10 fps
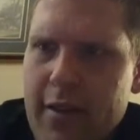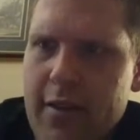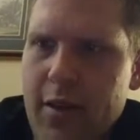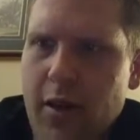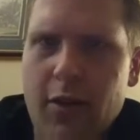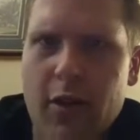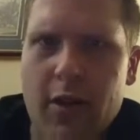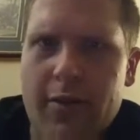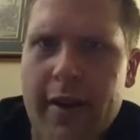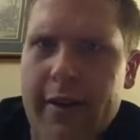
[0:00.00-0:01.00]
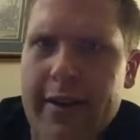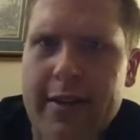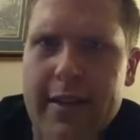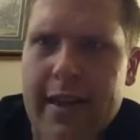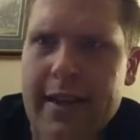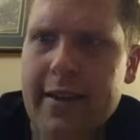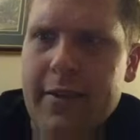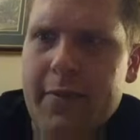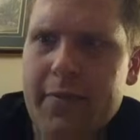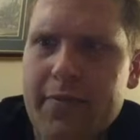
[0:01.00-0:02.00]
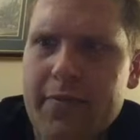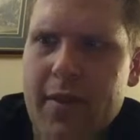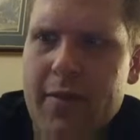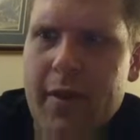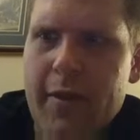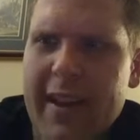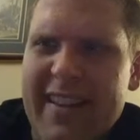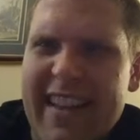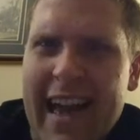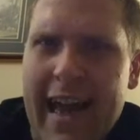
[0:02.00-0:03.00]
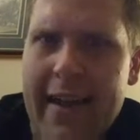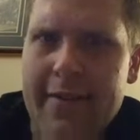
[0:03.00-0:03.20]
Overall, very clean, very alive